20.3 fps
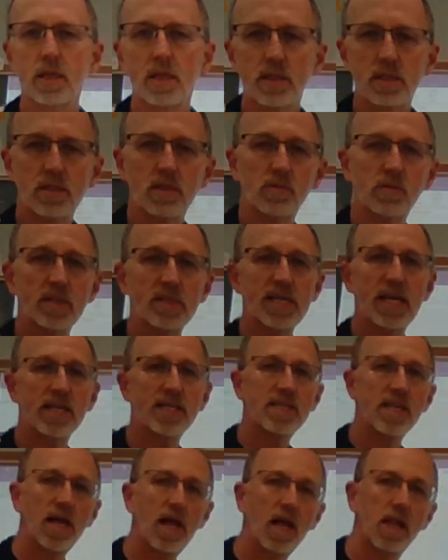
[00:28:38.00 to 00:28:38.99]
So what does
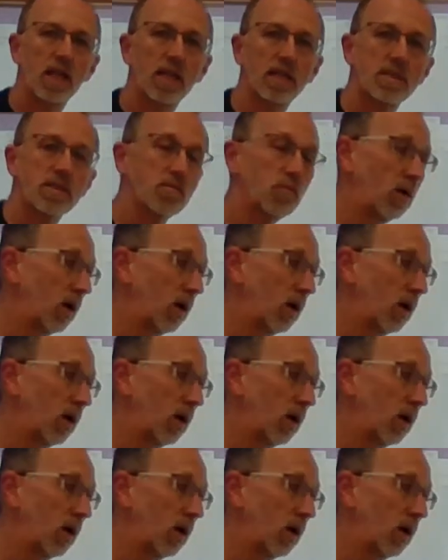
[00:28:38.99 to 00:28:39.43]
that tell us?